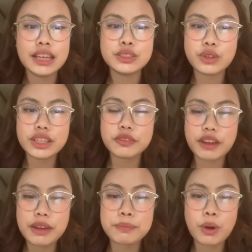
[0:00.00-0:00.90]

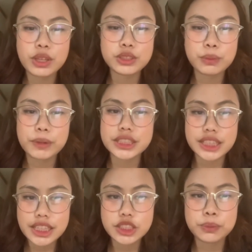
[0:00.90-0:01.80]

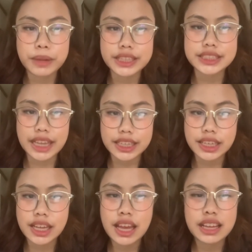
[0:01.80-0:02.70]
25.2% to be exact.
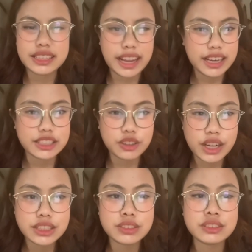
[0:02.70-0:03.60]
Then it
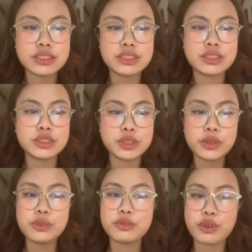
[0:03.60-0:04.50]
rose
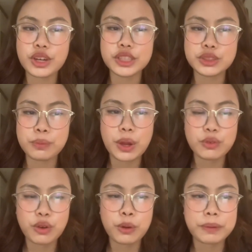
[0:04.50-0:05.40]
to
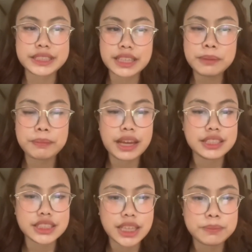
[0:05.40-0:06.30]
42.4% by
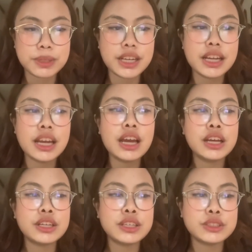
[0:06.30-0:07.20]
December
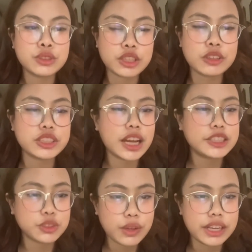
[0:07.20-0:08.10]

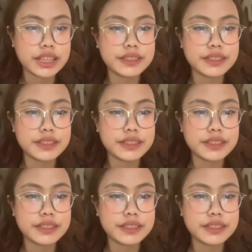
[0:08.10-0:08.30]
2020.